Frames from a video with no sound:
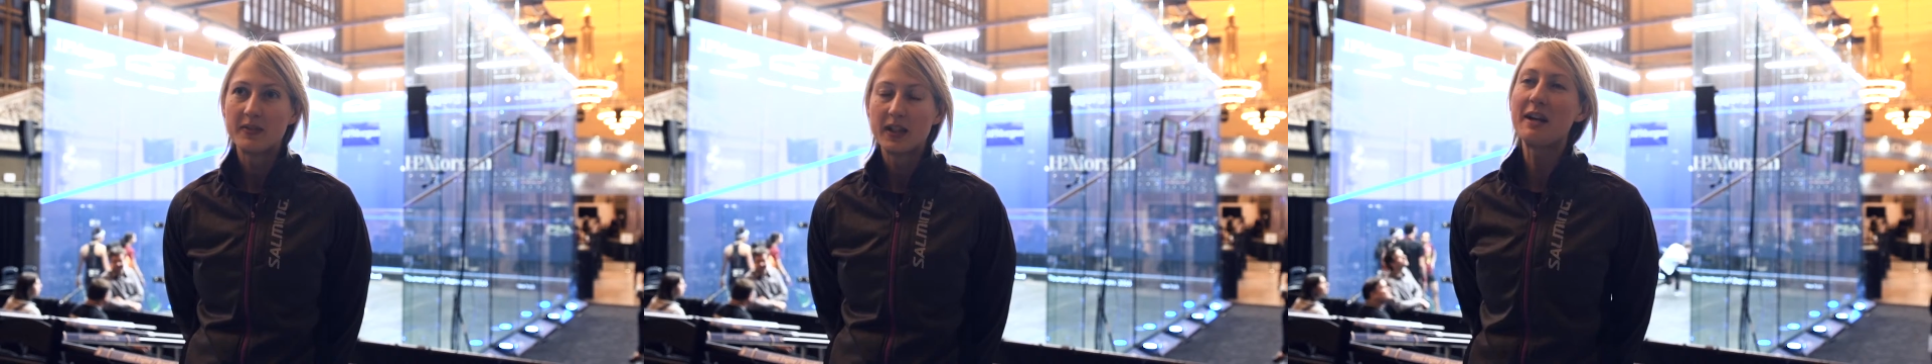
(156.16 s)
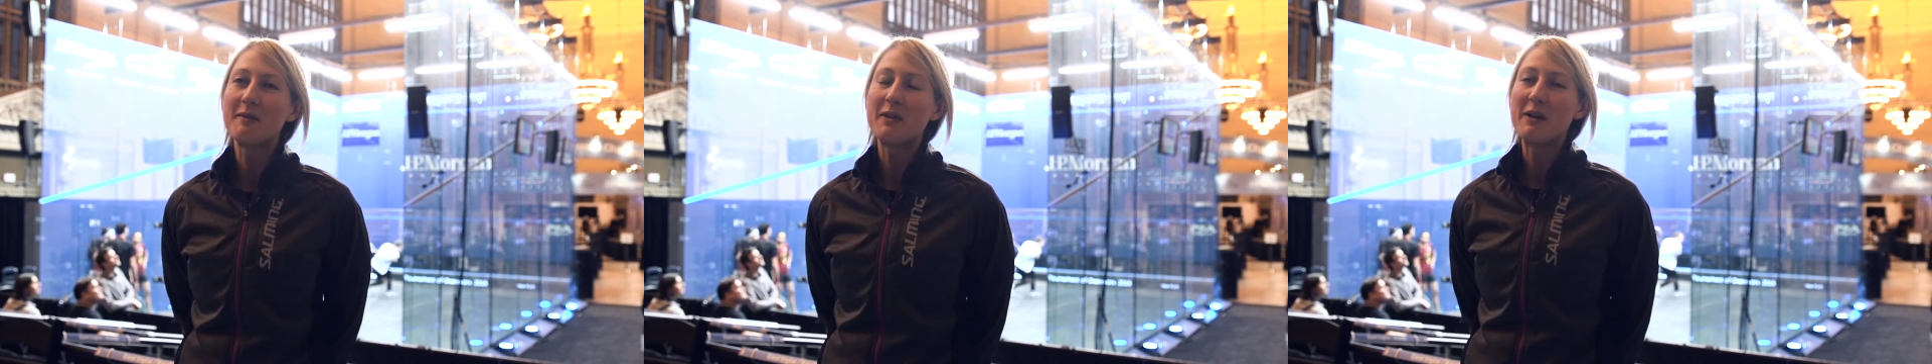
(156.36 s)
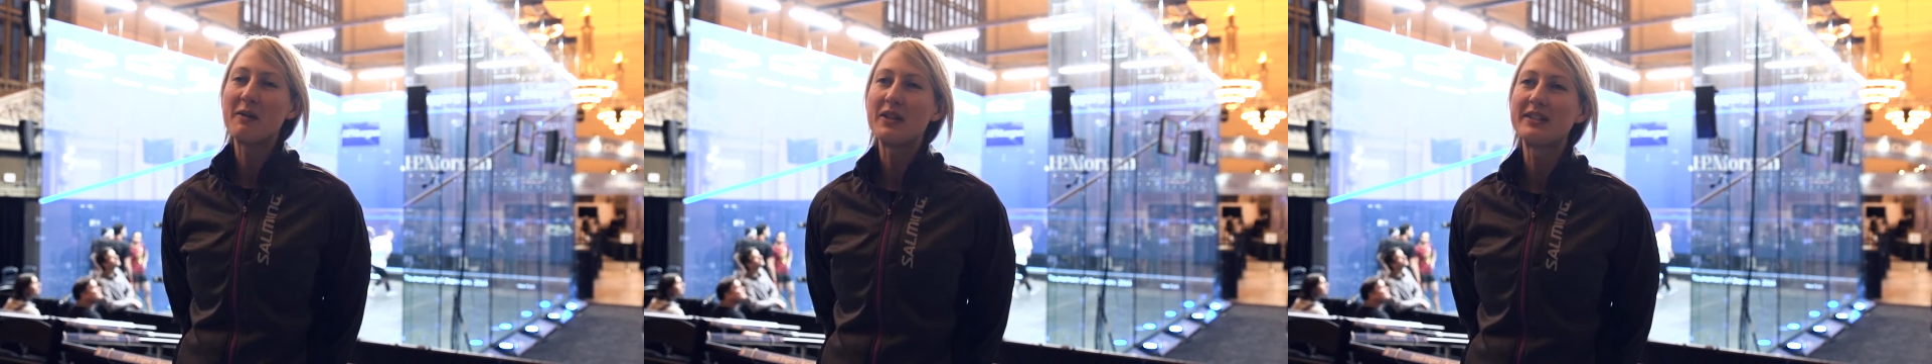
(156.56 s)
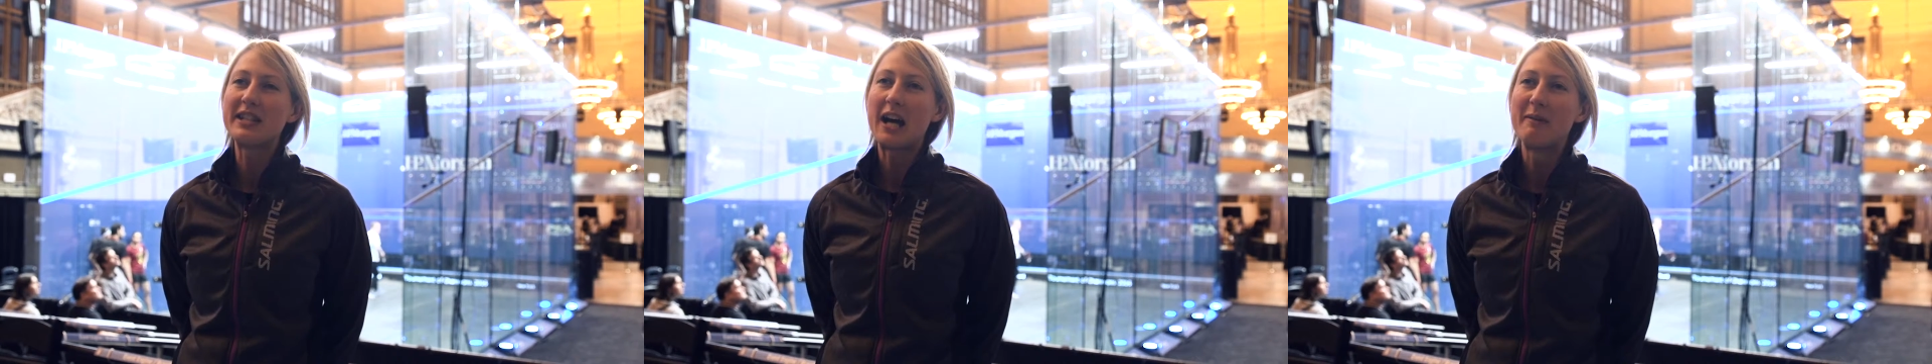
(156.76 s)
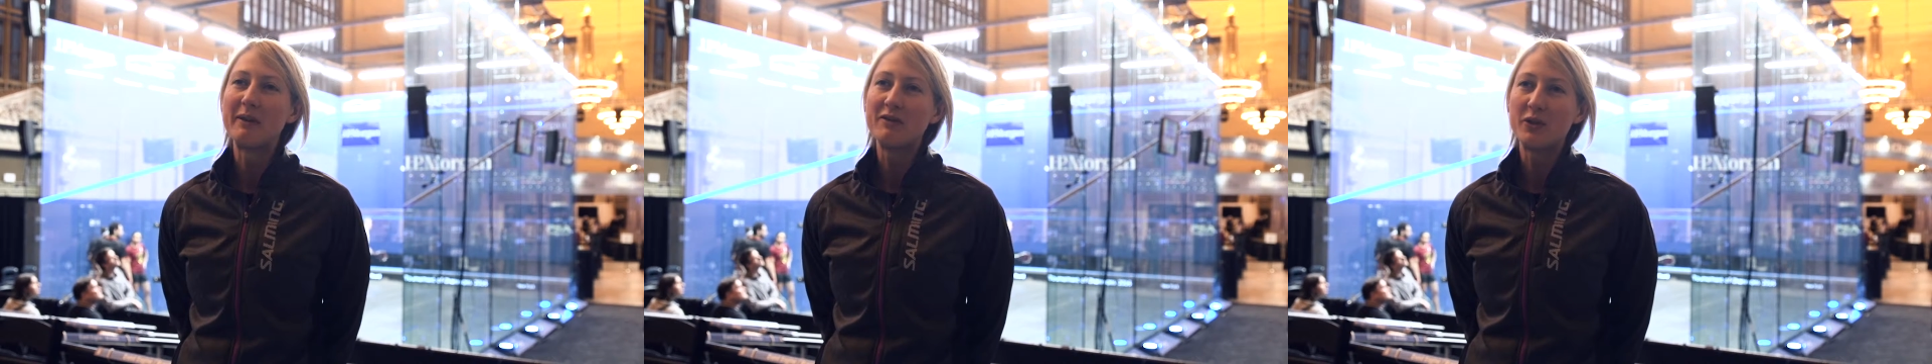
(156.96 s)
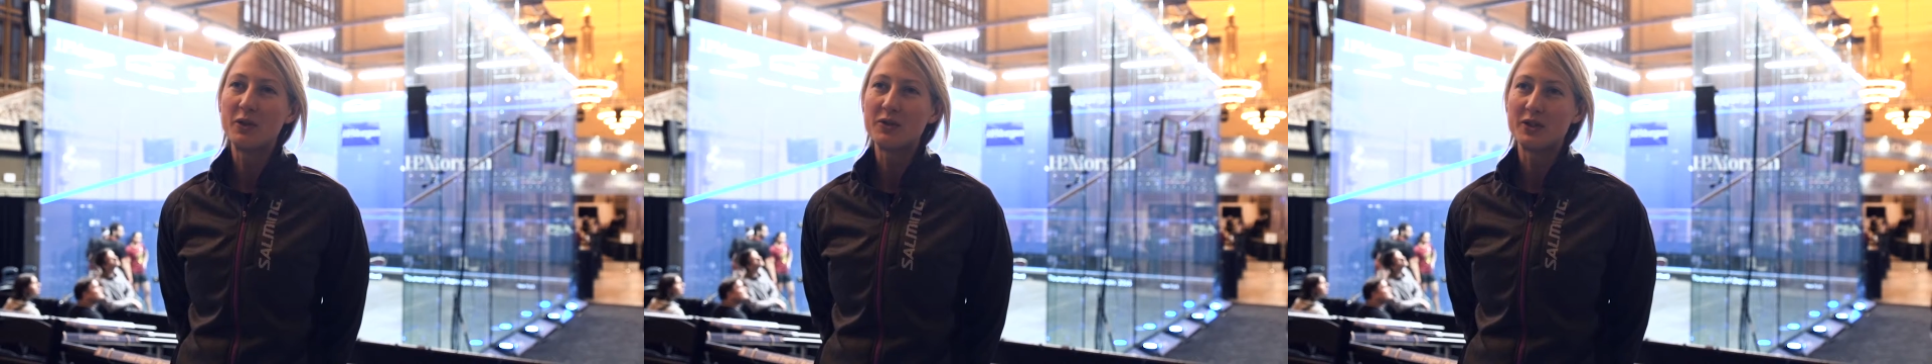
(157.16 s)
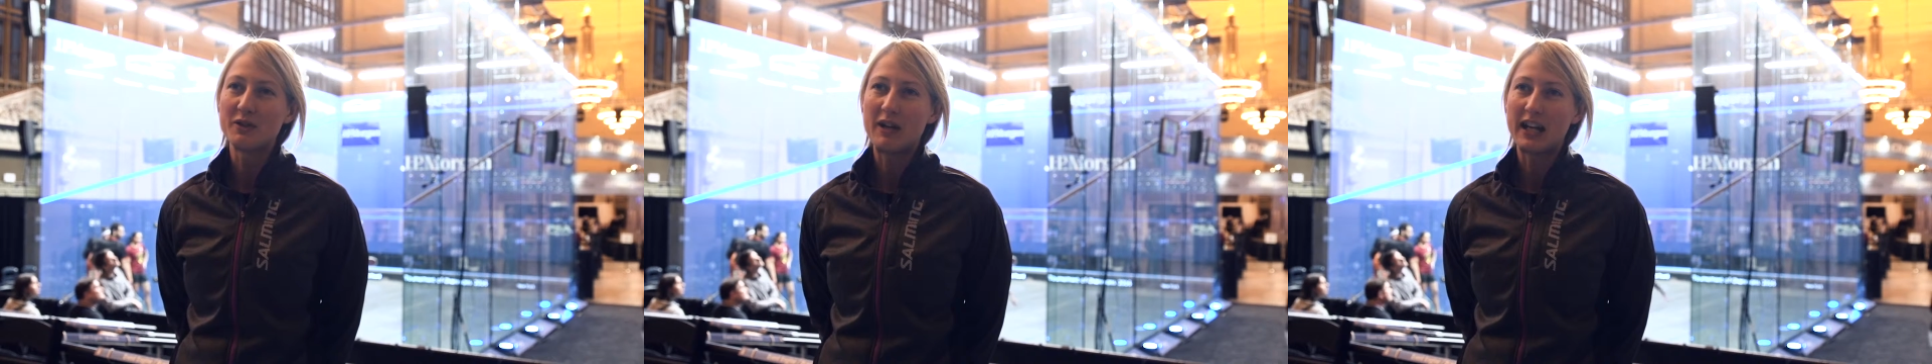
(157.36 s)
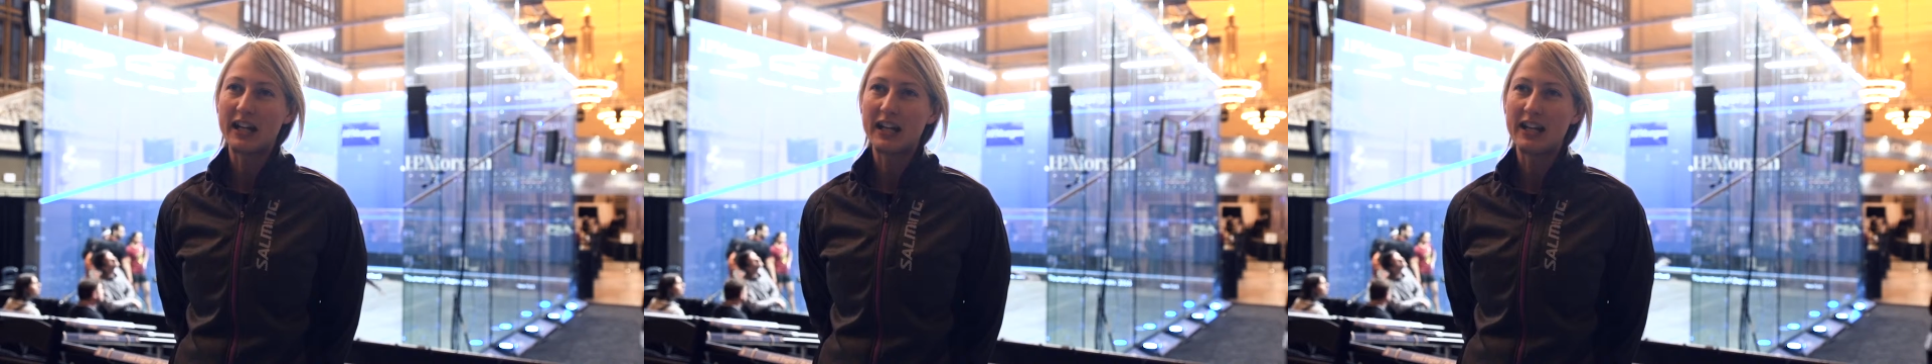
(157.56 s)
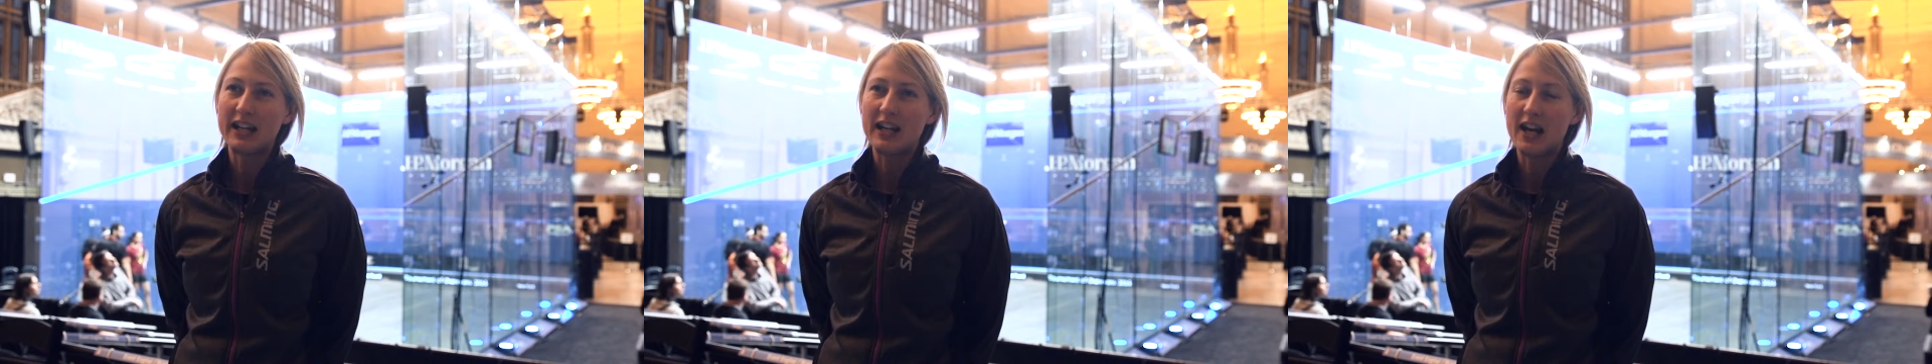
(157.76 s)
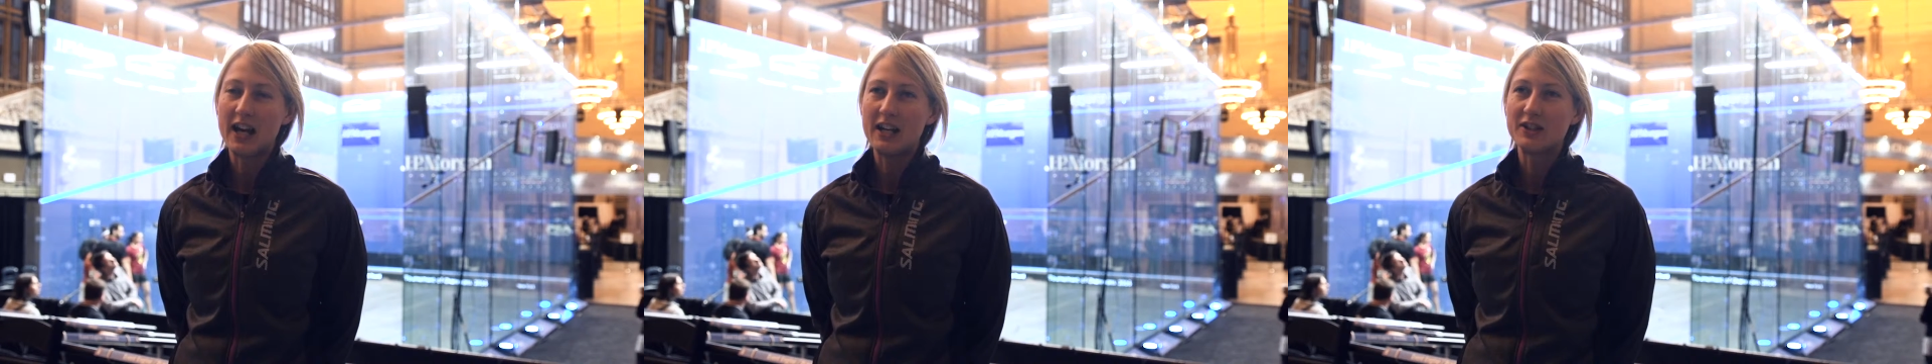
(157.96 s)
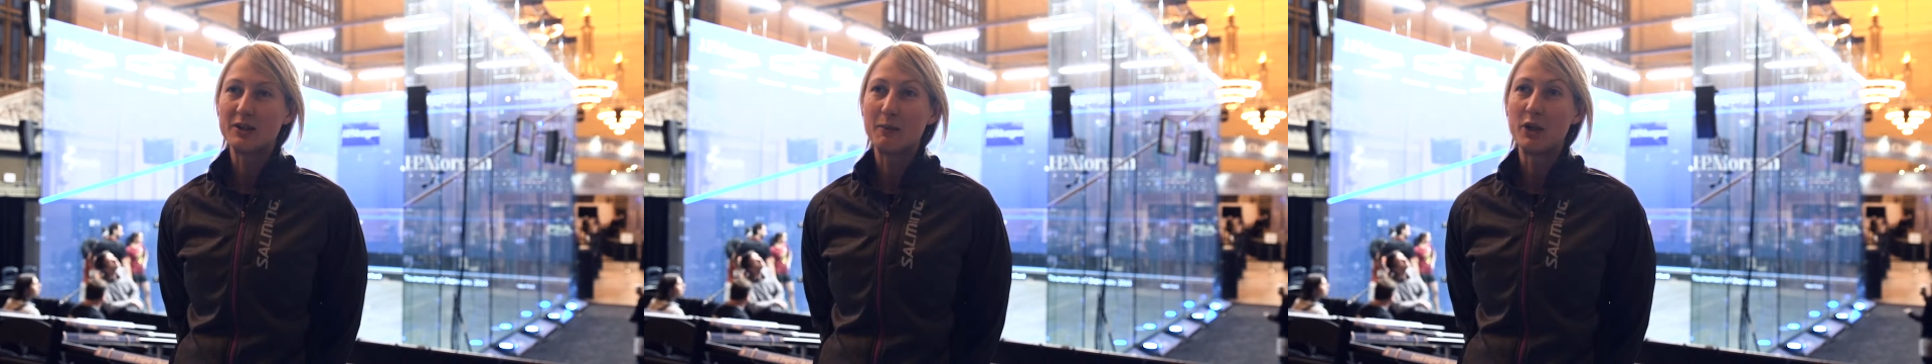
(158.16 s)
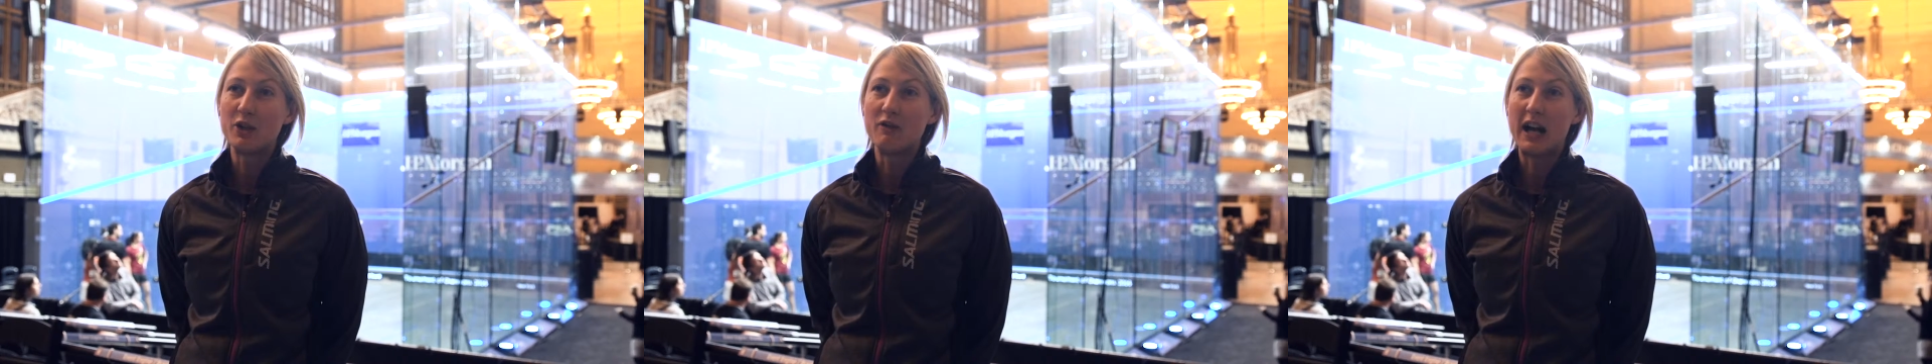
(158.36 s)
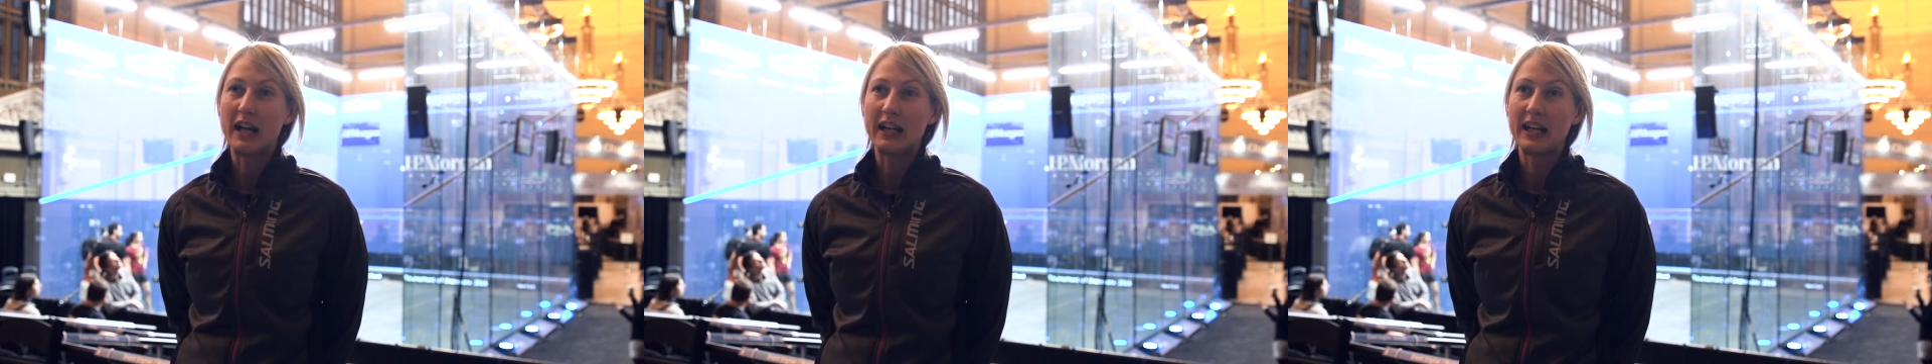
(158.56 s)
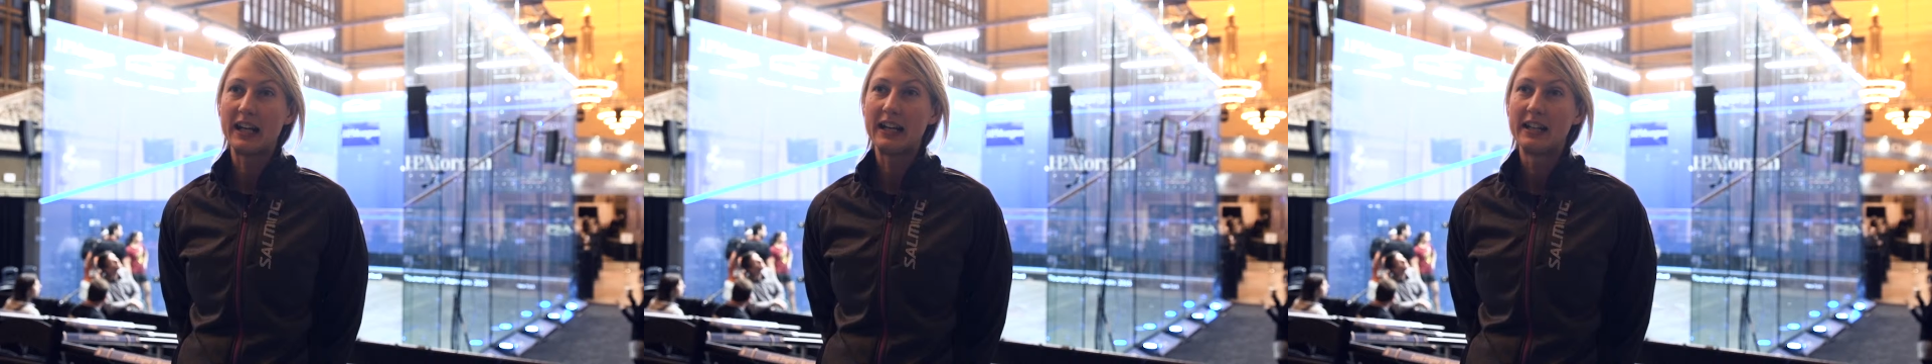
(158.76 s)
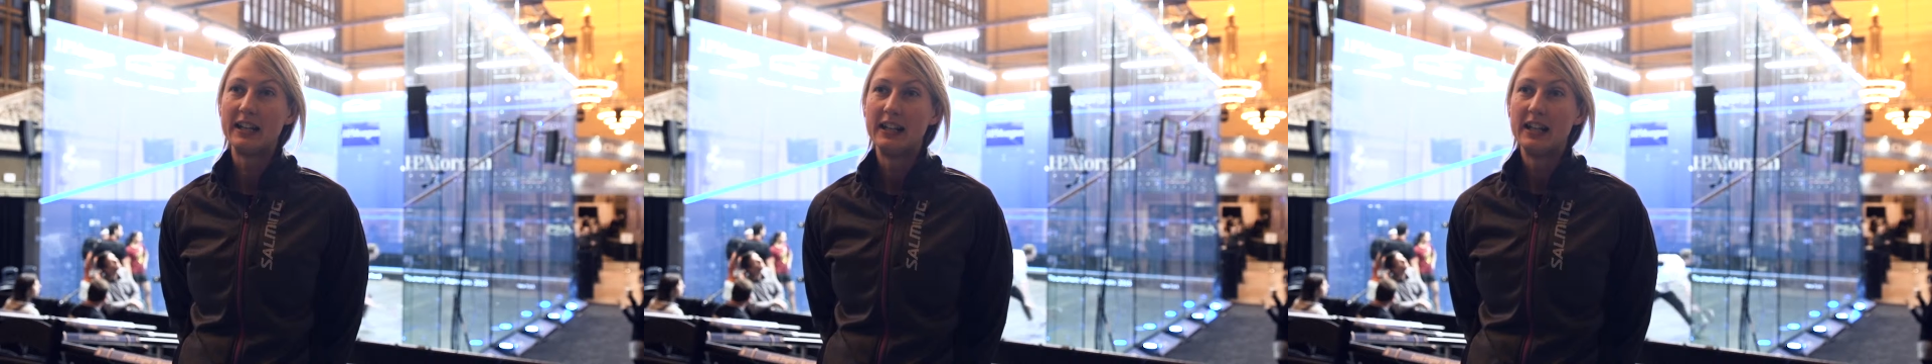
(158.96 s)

I play with the Salming racket. It's the blue racket.